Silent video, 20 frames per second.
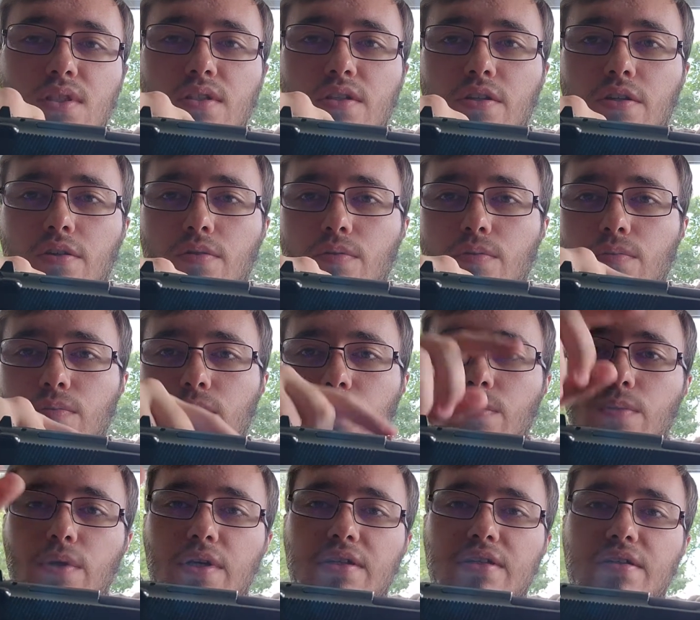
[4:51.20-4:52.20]
You can
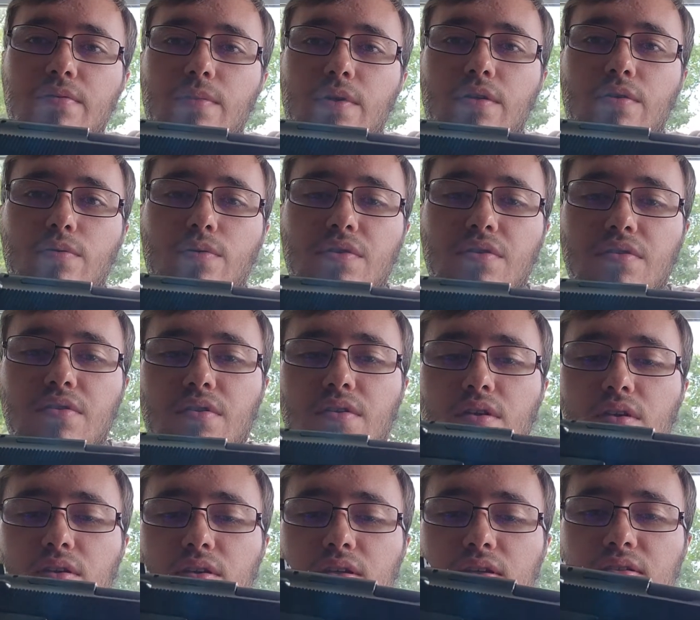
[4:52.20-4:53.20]
replace some other ones
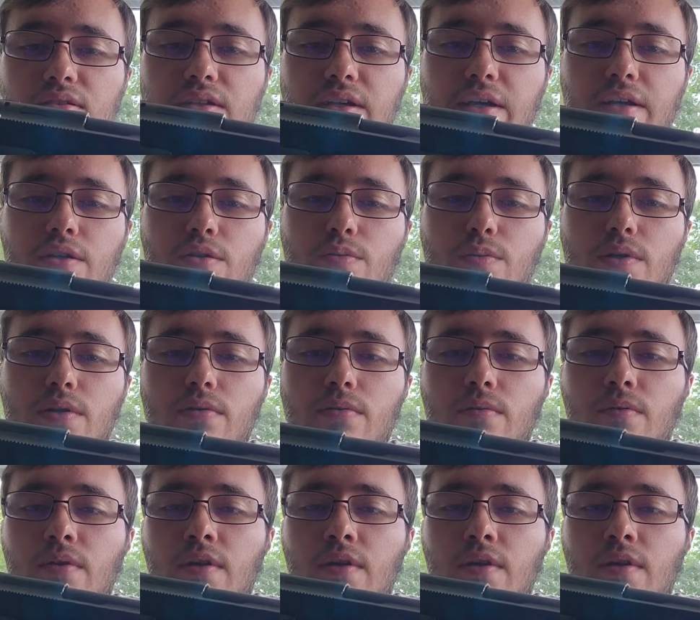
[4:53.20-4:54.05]
on the inside as well.